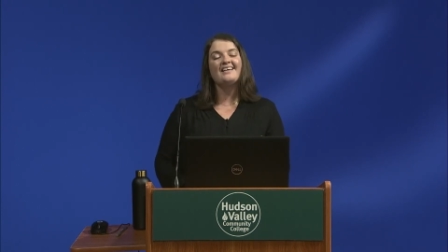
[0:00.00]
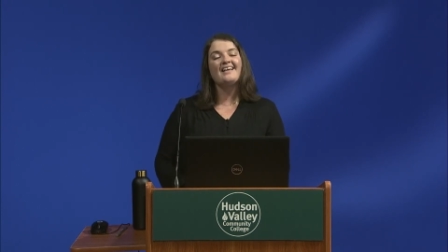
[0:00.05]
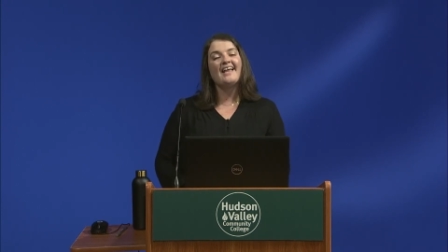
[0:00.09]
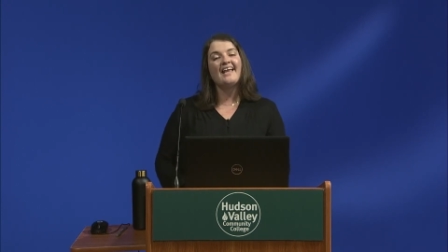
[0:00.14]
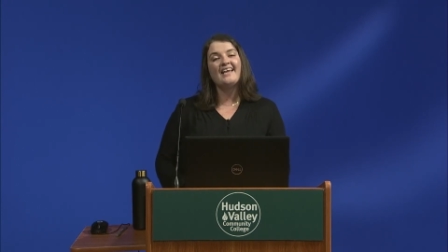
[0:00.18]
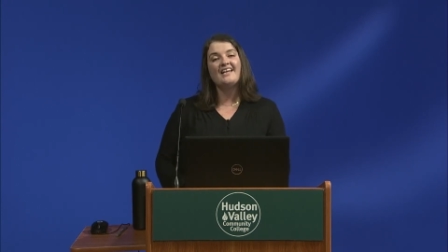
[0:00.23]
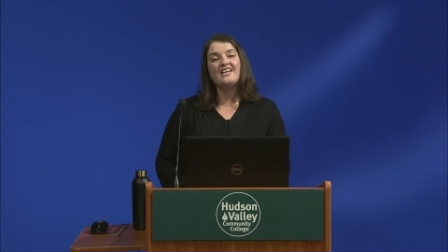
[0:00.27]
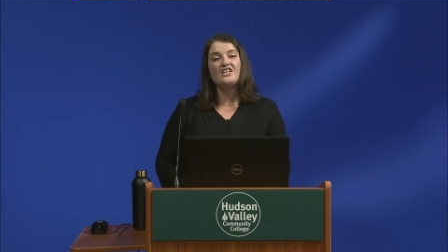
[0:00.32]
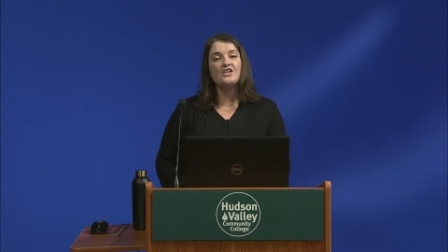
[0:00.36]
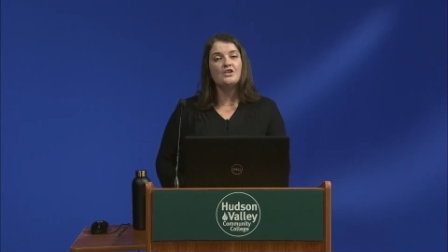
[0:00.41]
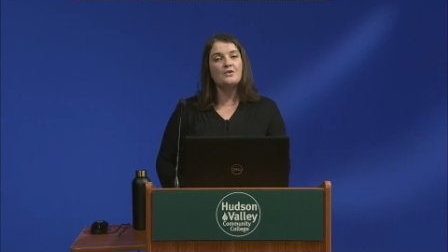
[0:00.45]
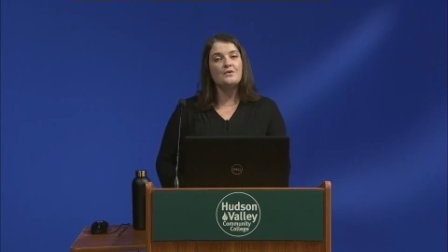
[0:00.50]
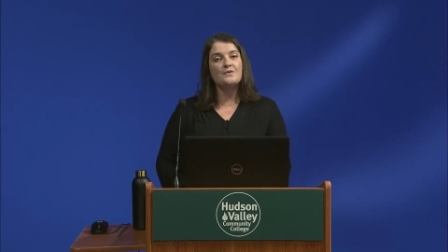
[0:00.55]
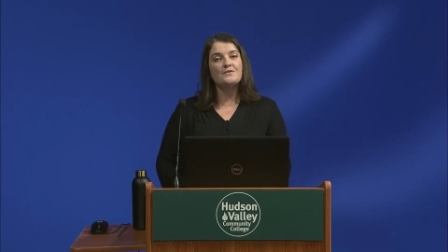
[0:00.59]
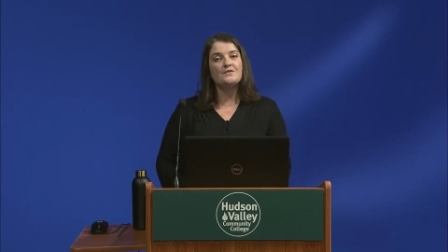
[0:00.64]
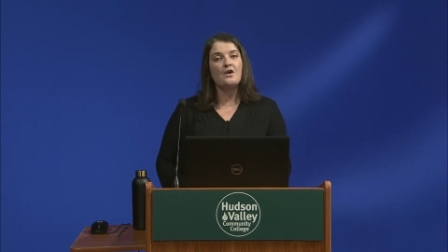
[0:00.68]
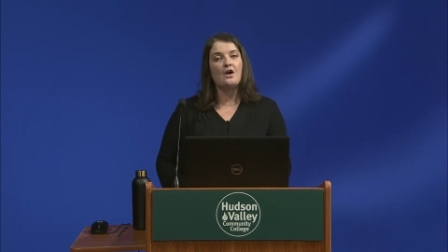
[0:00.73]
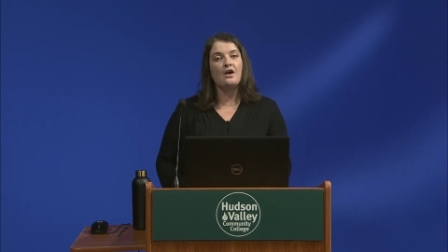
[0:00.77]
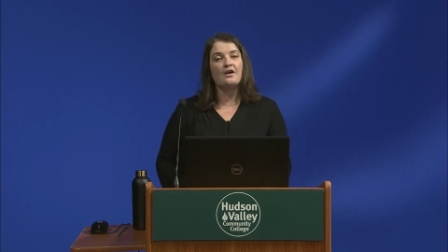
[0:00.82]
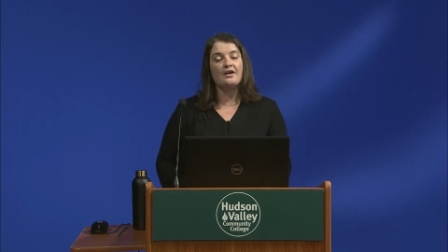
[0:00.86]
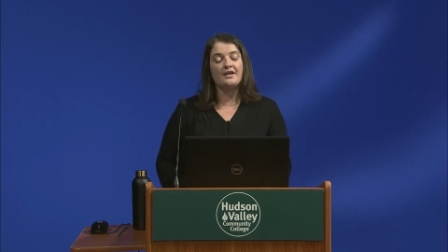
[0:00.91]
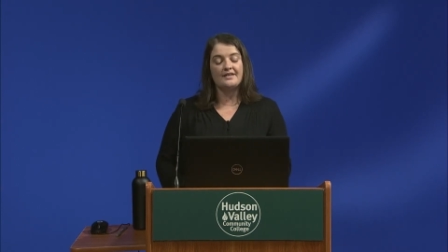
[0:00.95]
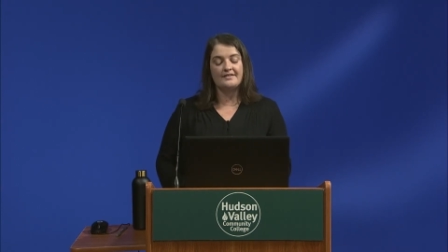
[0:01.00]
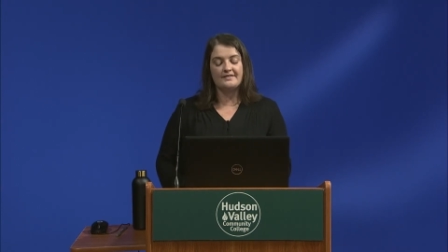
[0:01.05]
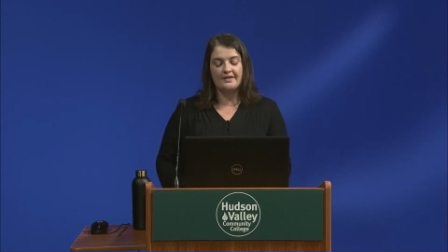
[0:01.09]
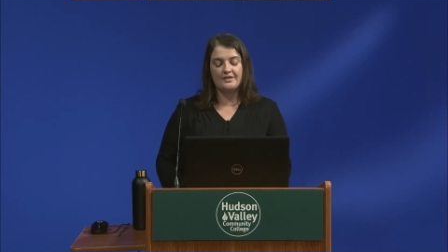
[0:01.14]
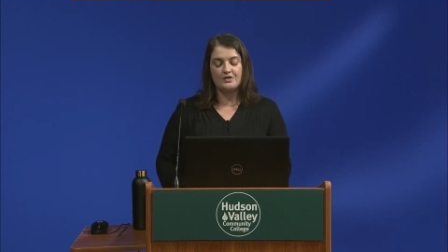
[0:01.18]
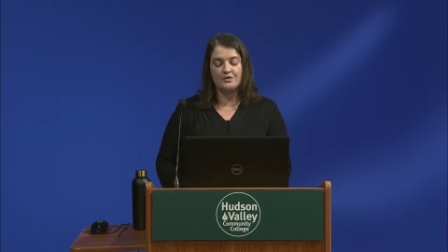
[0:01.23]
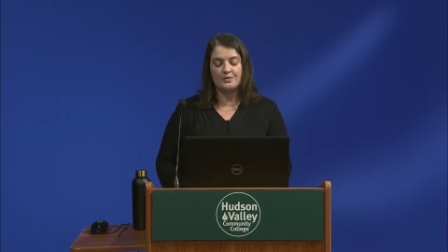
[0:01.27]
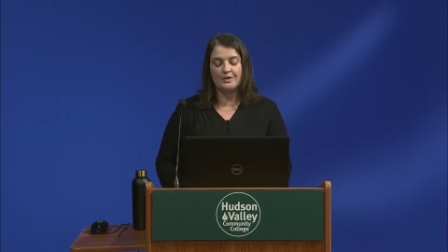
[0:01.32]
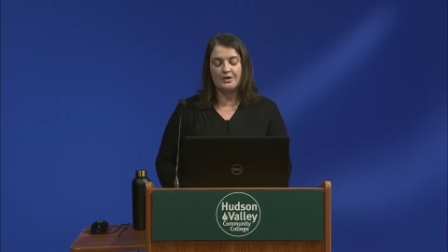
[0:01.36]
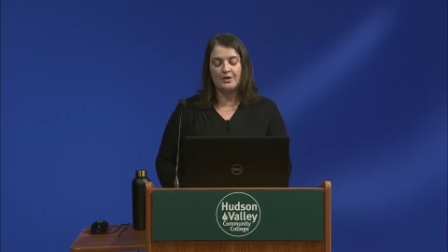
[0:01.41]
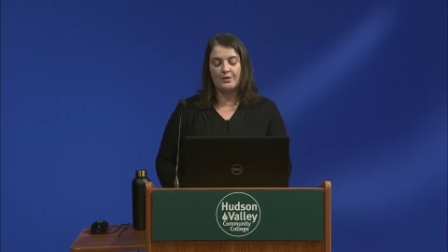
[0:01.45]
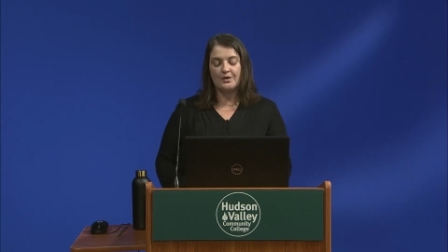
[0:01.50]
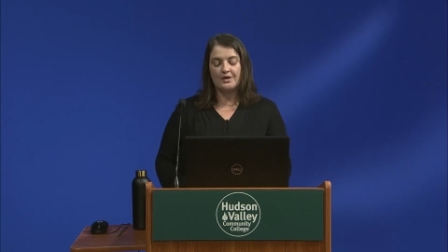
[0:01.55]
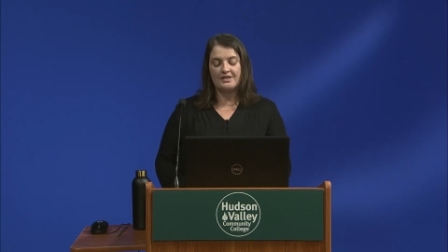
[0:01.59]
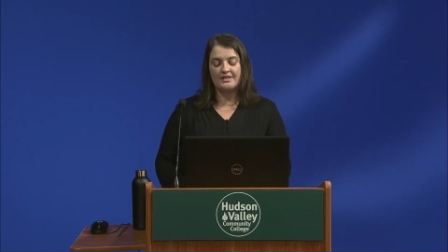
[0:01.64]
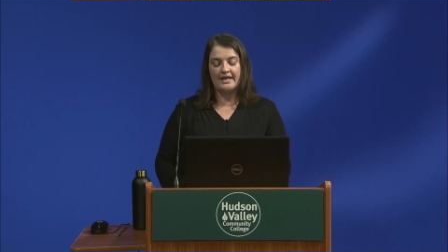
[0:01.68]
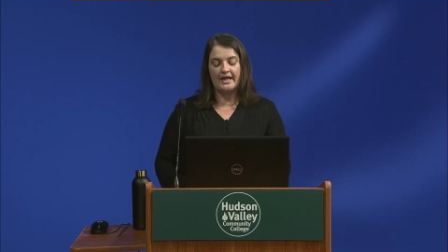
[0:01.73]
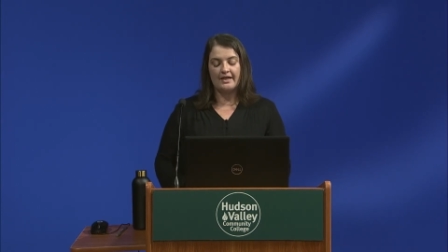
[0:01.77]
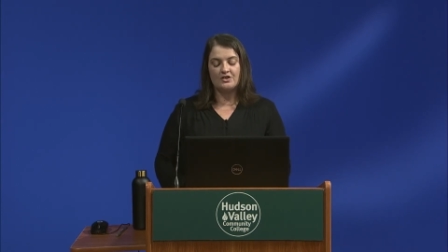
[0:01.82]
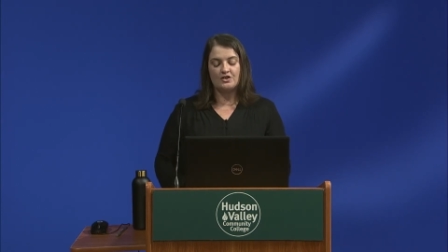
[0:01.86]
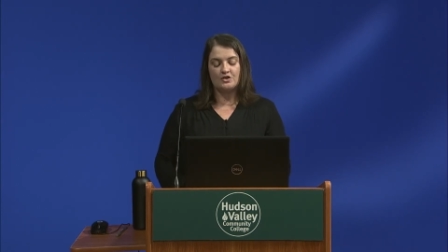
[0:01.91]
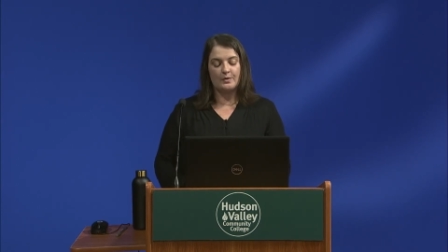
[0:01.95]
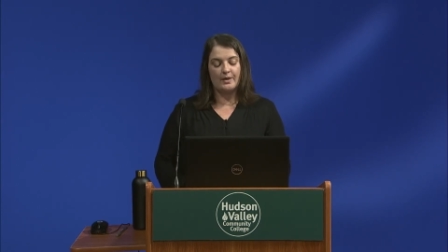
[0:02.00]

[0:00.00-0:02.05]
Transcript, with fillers: ADUs are accessory or attached